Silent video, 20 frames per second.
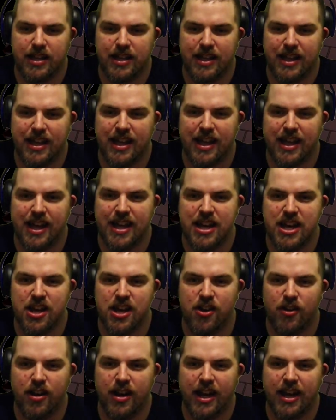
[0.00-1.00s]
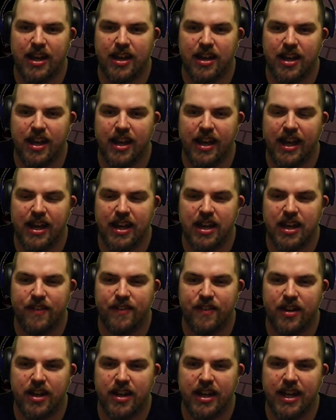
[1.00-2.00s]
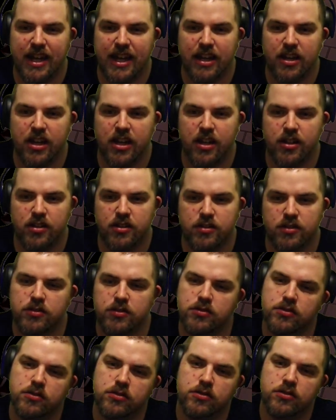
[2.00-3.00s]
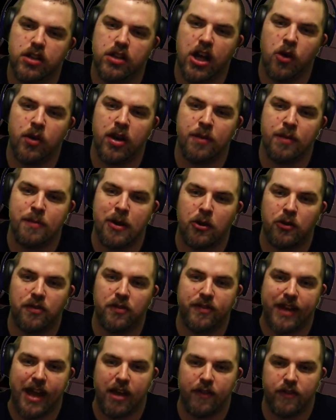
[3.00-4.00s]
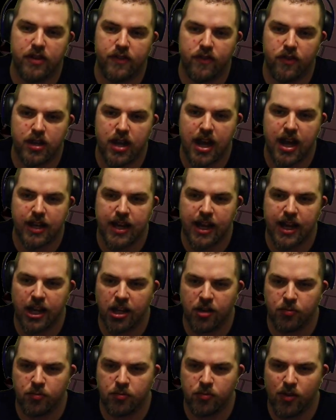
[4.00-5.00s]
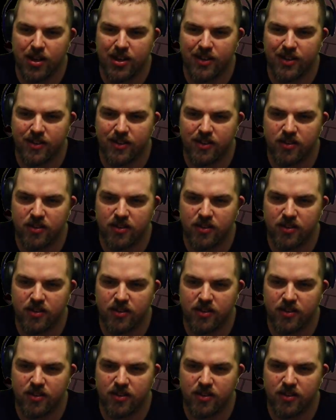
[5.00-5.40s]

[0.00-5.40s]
Ah, no, I didn't get, I didn't get enough, I need... I only metal salvage for titanium. What?